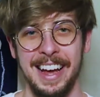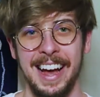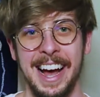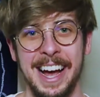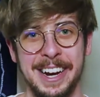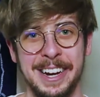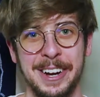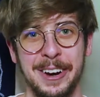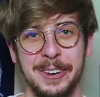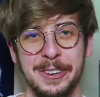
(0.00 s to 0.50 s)

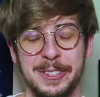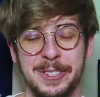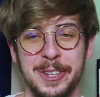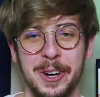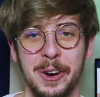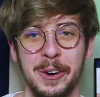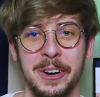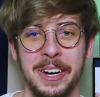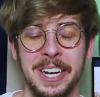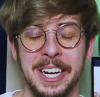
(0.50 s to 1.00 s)
I know.
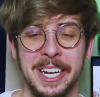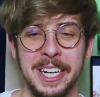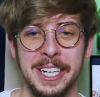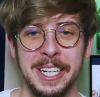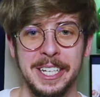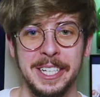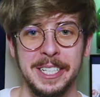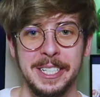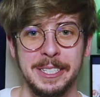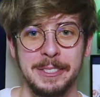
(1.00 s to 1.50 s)
So
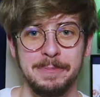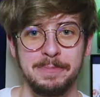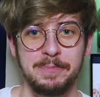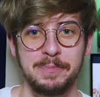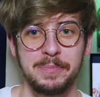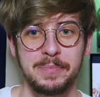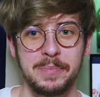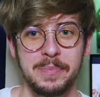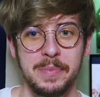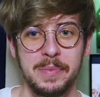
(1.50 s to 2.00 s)

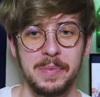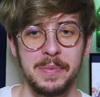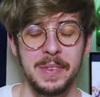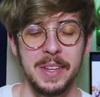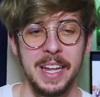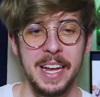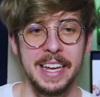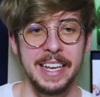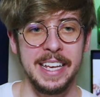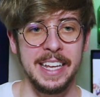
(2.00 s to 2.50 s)

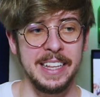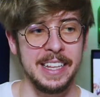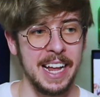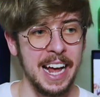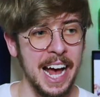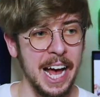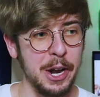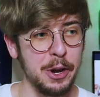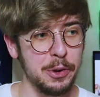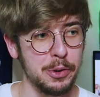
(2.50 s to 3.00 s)
again, the
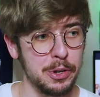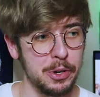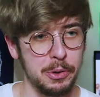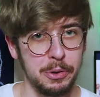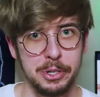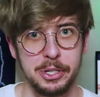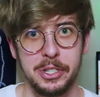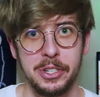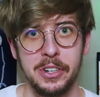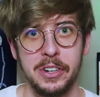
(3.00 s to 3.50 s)
idol
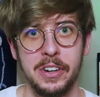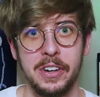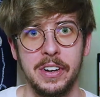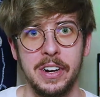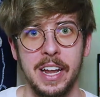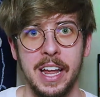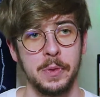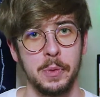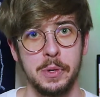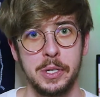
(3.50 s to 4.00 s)
culture,
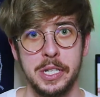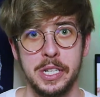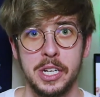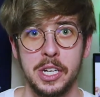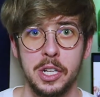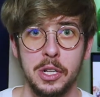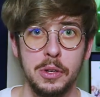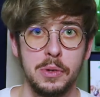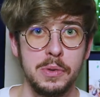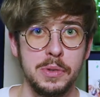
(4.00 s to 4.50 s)
which
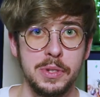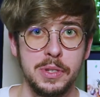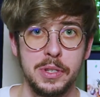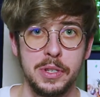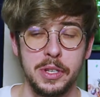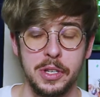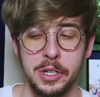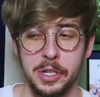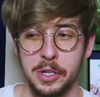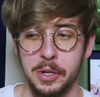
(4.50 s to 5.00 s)

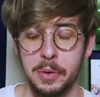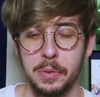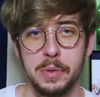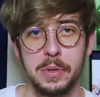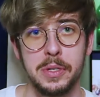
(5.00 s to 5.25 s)
includes, you know,